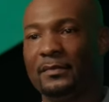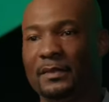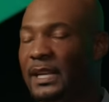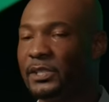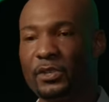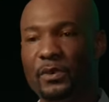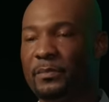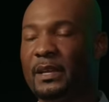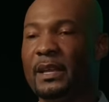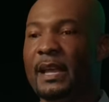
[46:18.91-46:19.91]
It's you and
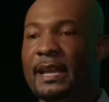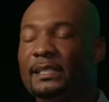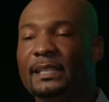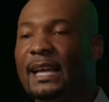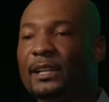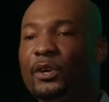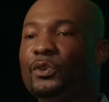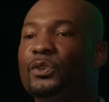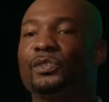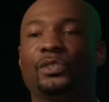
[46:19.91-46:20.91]
me. He says, I know
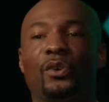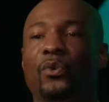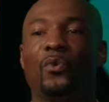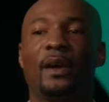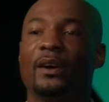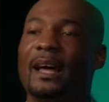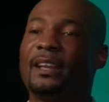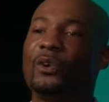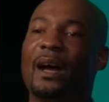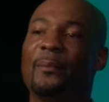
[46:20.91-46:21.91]
you so well. I
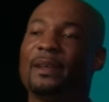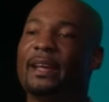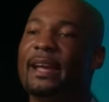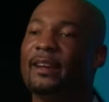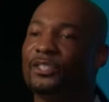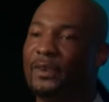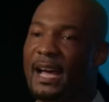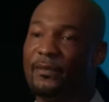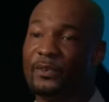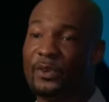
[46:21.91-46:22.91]
know how many hairs you
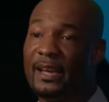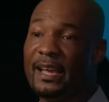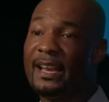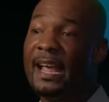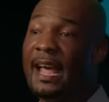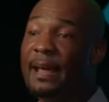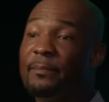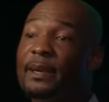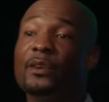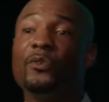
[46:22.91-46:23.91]
have on your head, and
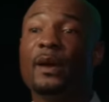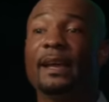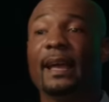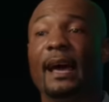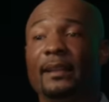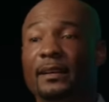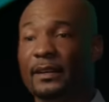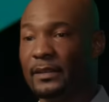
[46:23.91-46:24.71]
me who ain't got none.